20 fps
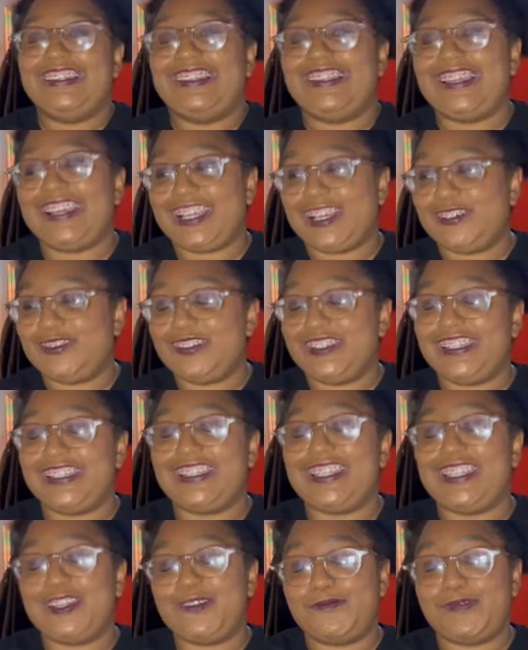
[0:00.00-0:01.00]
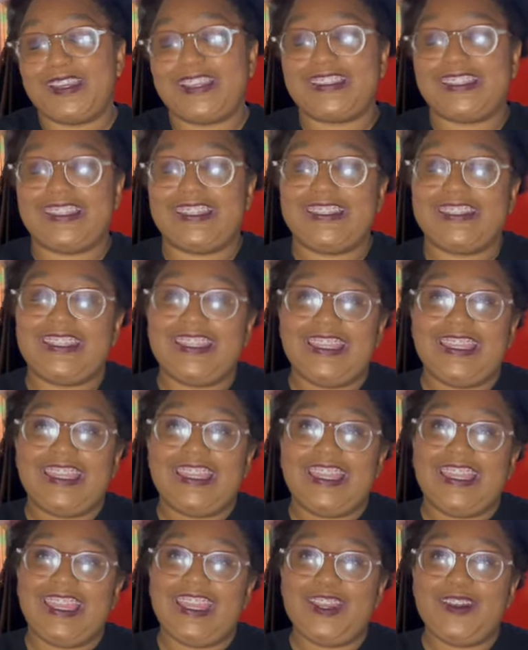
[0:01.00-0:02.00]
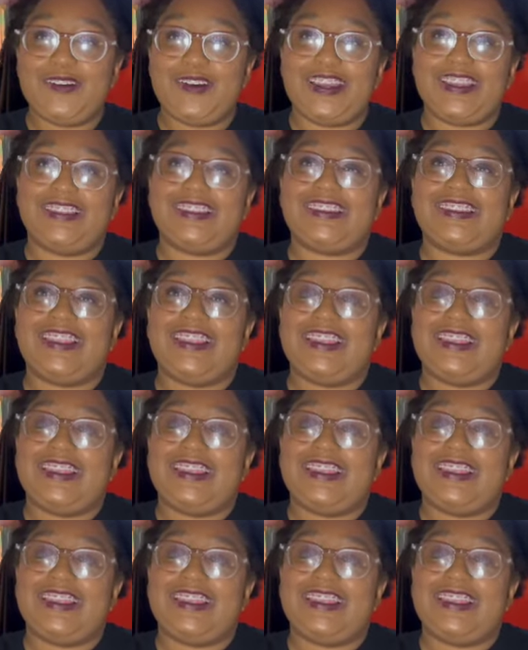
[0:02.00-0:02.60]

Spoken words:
Like, I wasn't a kid back then. Anyways,